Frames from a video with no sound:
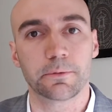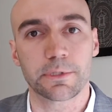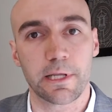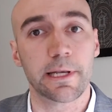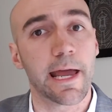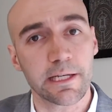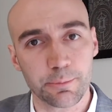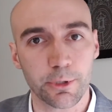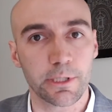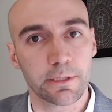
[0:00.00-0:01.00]

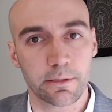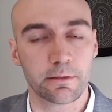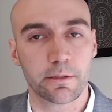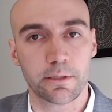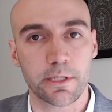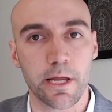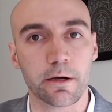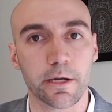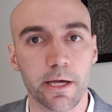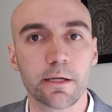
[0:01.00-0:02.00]
expert in the
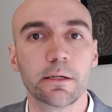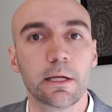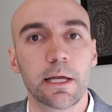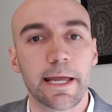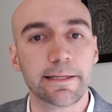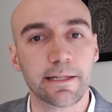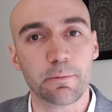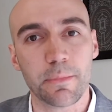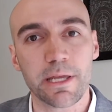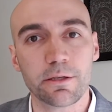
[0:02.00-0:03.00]
area, and then
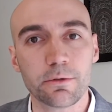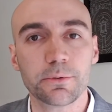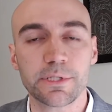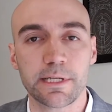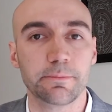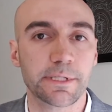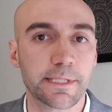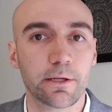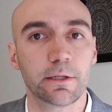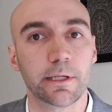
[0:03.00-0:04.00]
make you seem
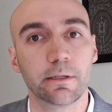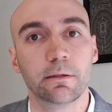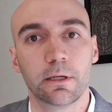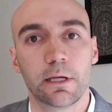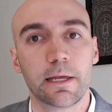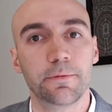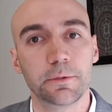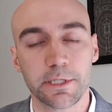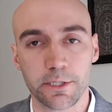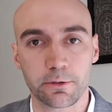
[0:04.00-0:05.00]
silly if you
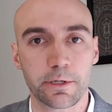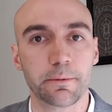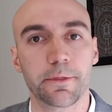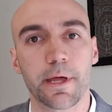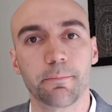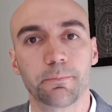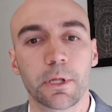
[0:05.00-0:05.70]
disagree with them.